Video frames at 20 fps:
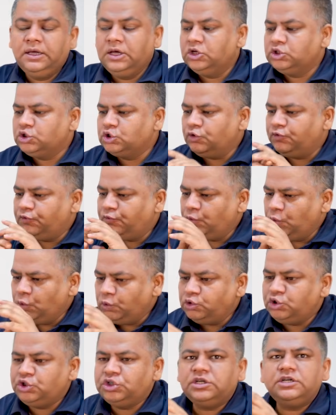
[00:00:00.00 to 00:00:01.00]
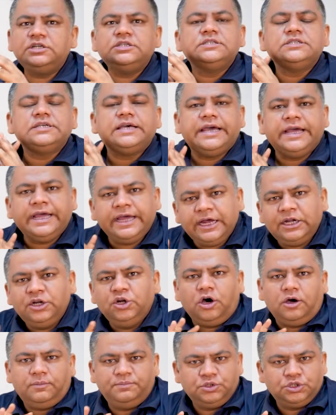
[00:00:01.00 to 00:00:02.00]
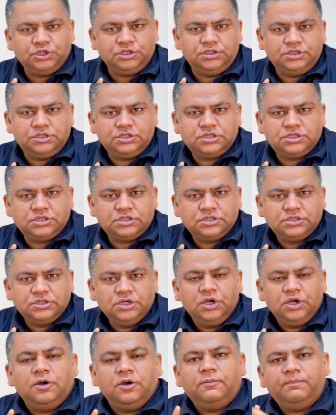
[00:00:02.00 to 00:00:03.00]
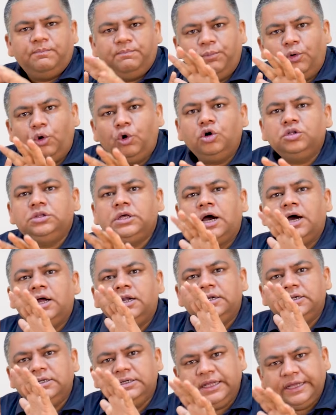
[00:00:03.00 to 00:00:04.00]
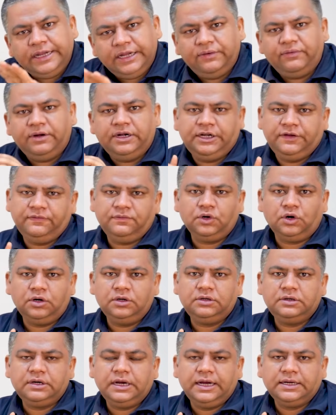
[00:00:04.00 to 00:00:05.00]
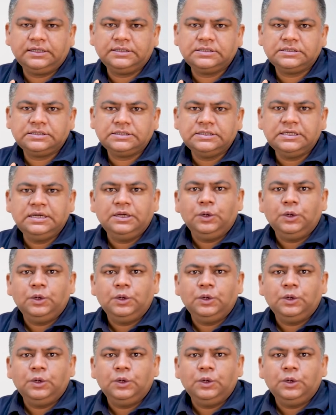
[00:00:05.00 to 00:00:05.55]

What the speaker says: So futures and options both are derivative contracts